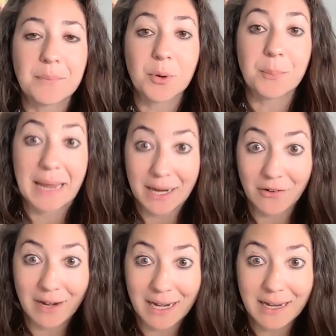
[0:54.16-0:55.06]

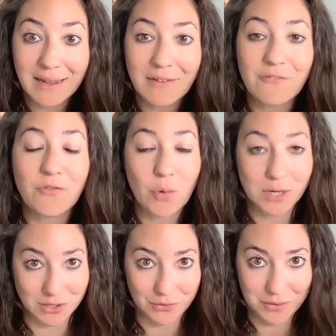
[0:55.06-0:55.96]
preparing for
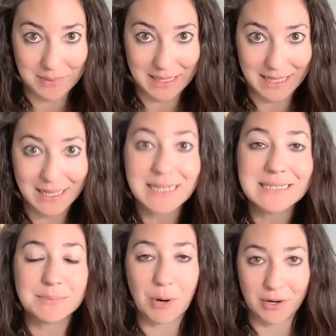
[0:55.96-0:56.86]
a donor meeting
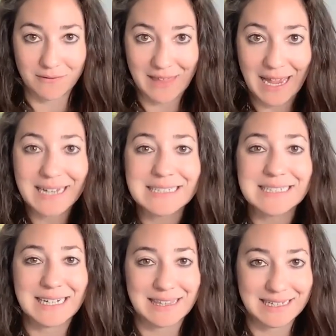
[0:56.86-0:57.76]
is part of that, and
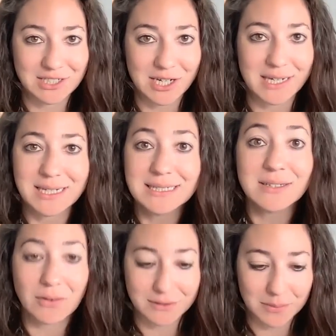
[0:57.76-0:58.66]
setting the agenda
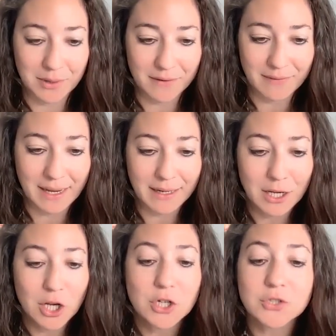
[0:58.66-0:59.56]
is also part of that.
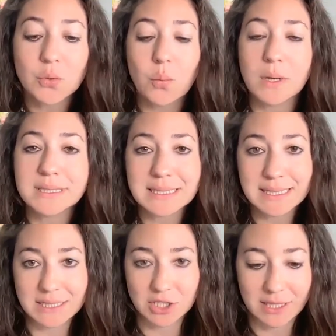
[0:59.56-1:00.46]
So what does
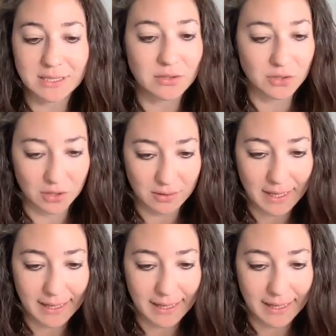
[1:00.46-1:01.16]
the agenda look